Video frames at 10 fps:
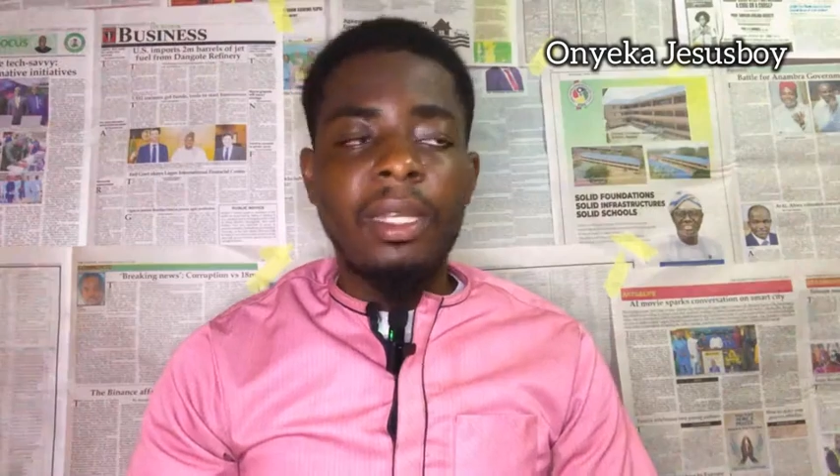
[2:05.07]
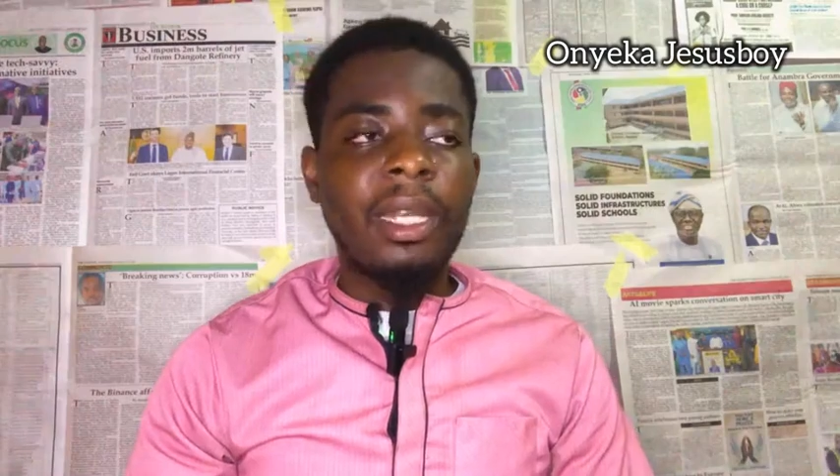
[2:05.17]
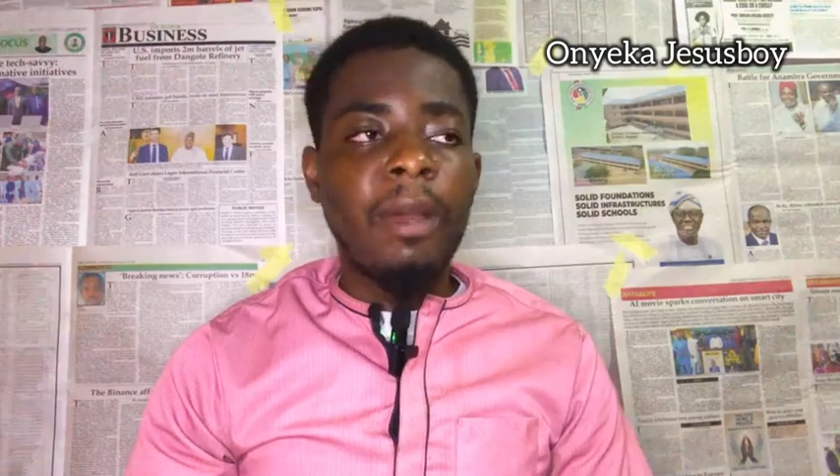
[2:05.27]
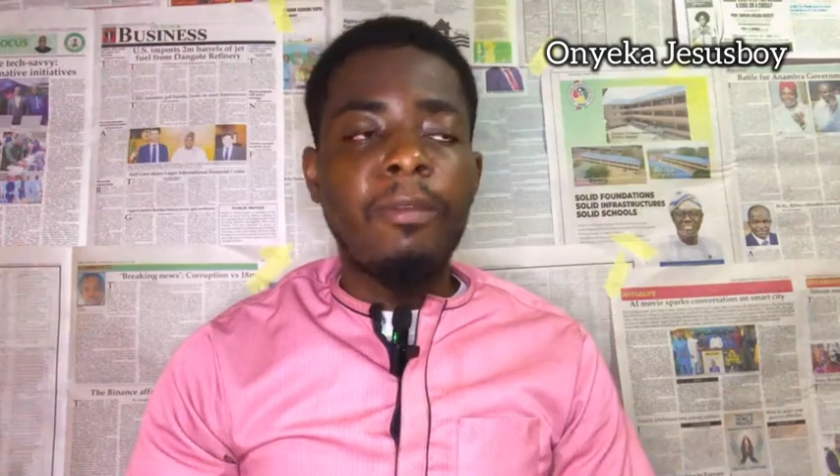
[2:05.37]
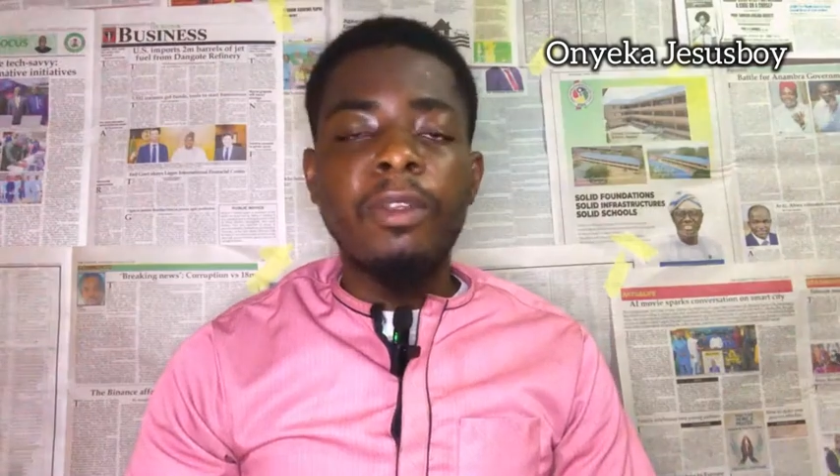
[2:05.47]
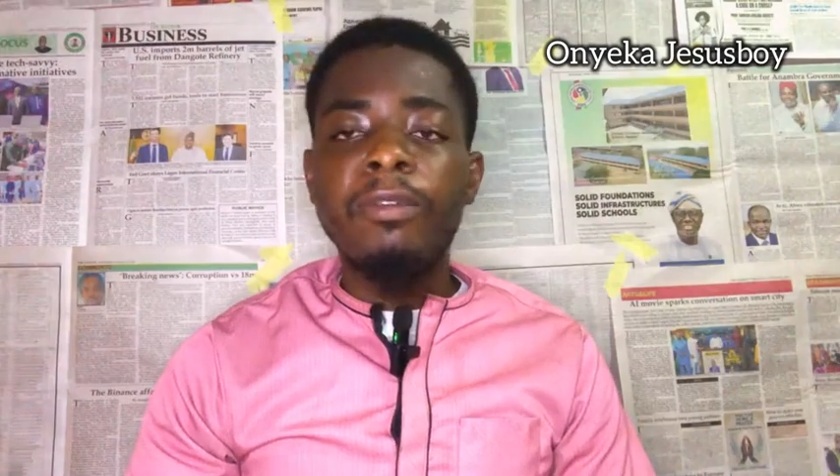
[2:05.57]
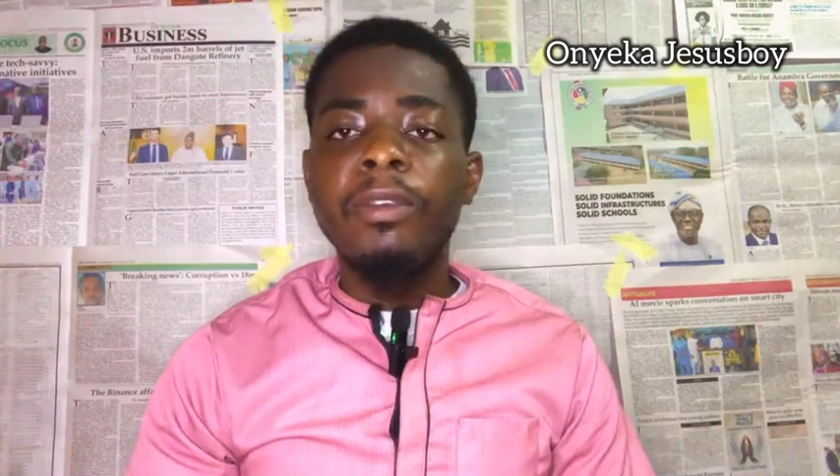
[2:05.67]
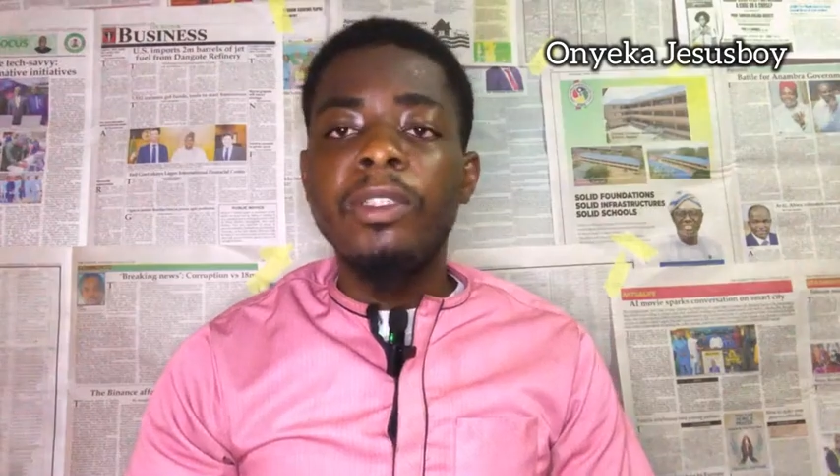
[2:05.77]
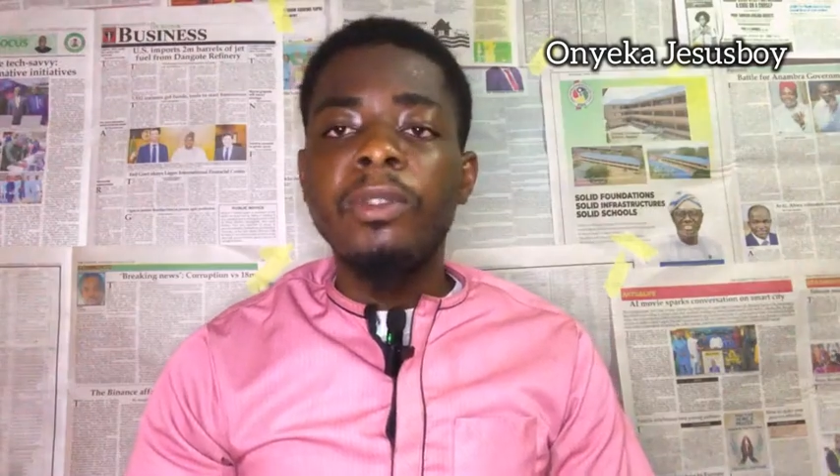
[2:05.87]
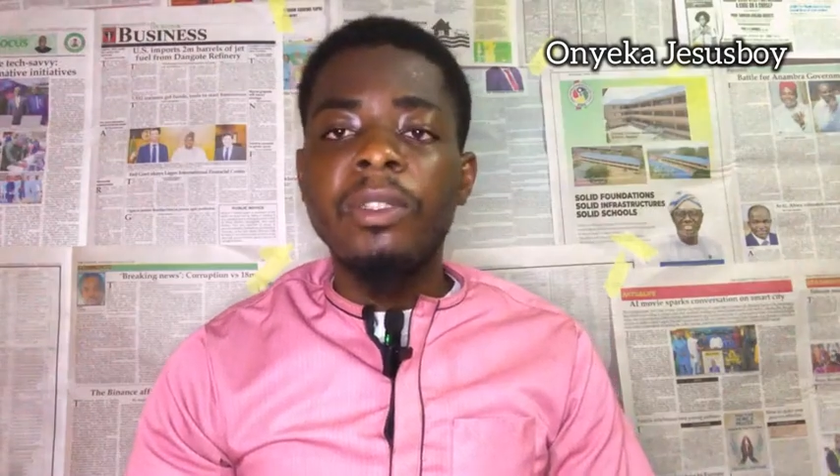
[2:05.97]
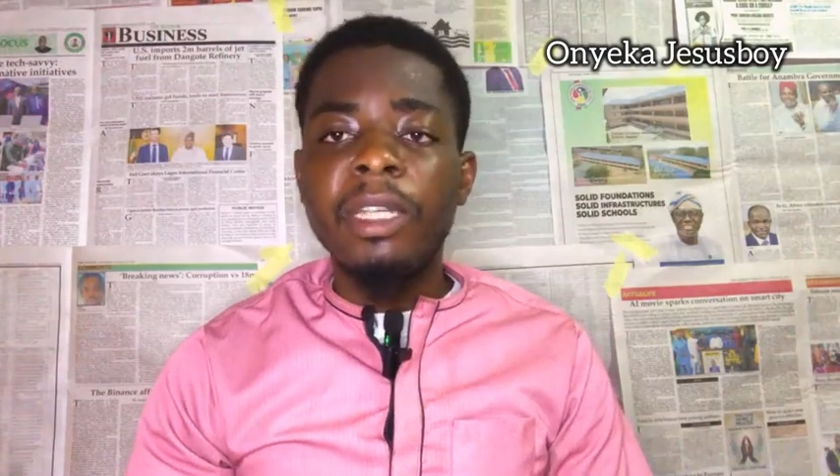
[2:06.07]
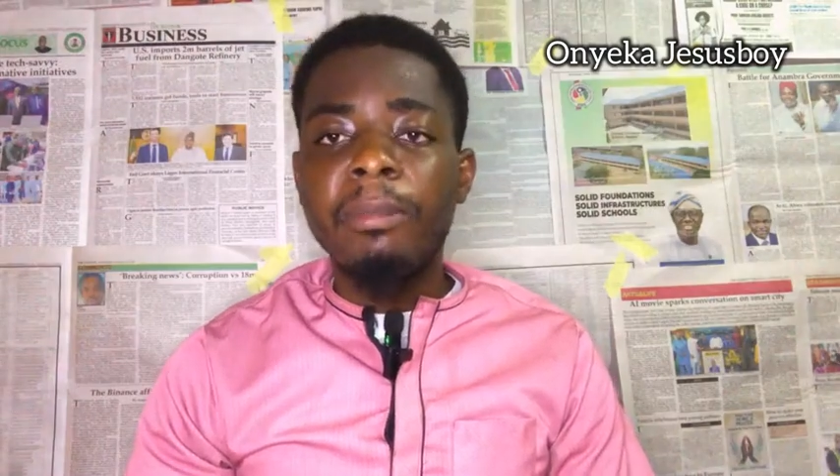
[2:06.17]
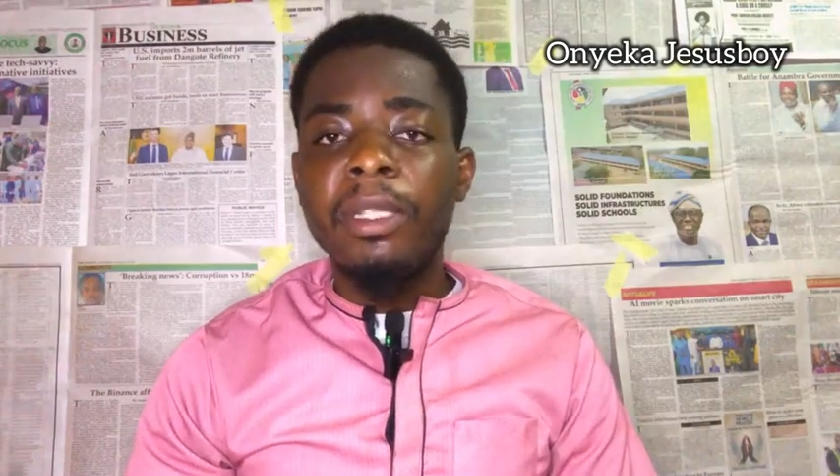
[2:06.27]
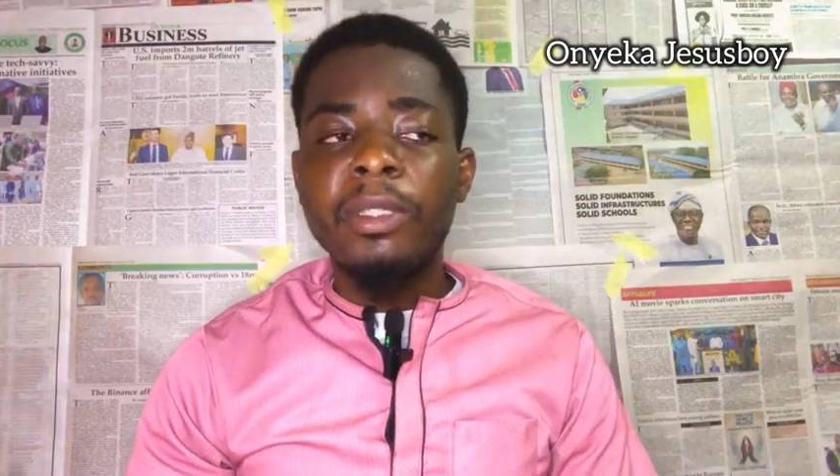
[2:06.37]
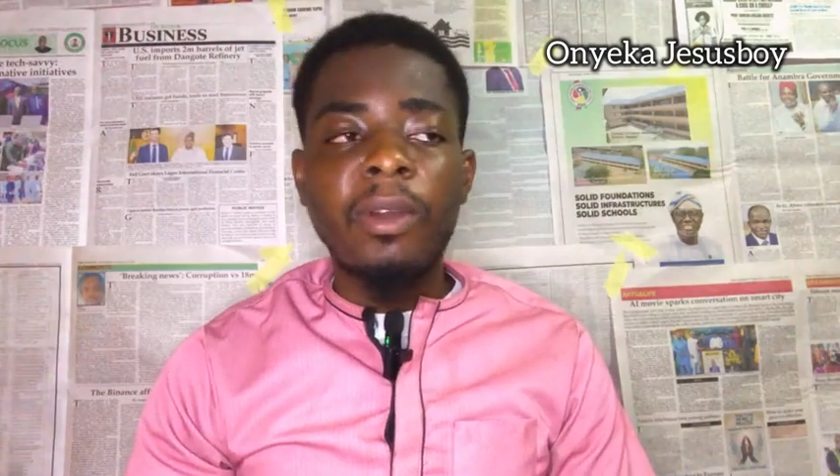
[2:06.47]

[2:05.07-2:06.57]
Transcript: Now, for the voting to take place,